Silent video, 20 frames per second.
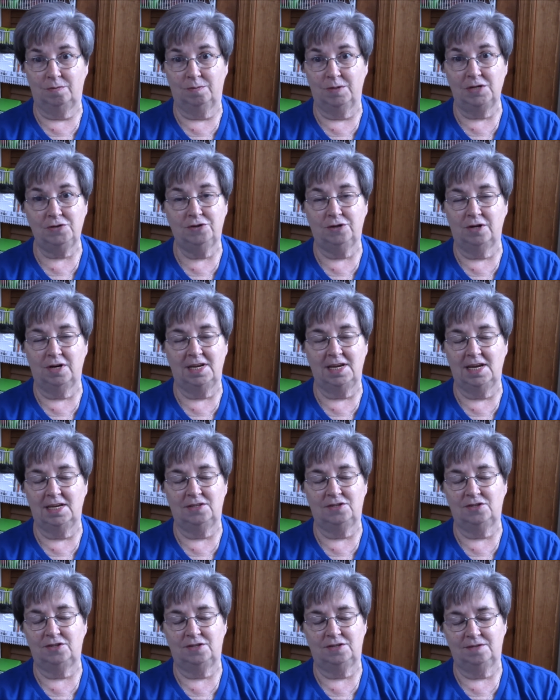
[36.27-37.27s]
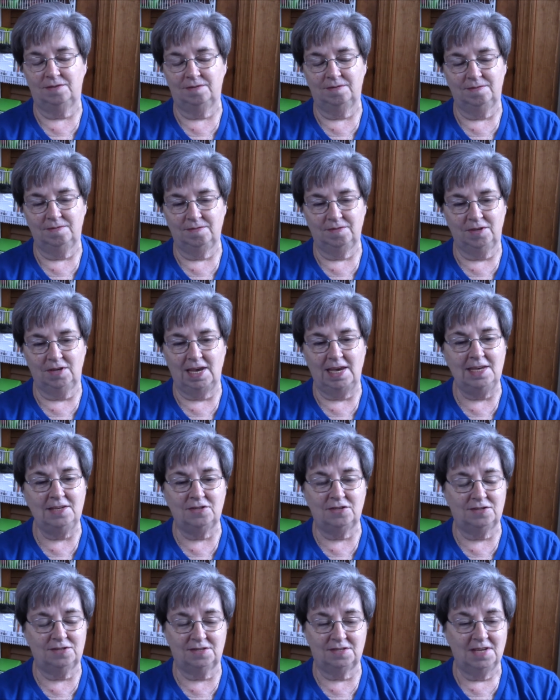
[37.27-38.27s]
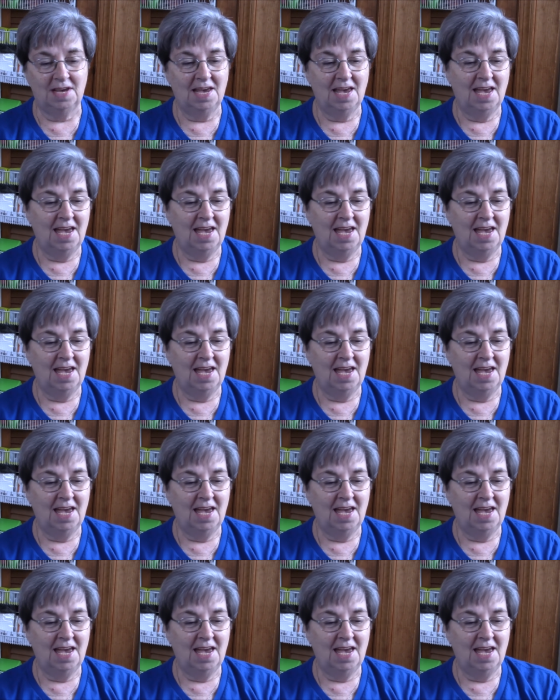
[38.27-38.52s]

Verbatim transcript: Richard is he's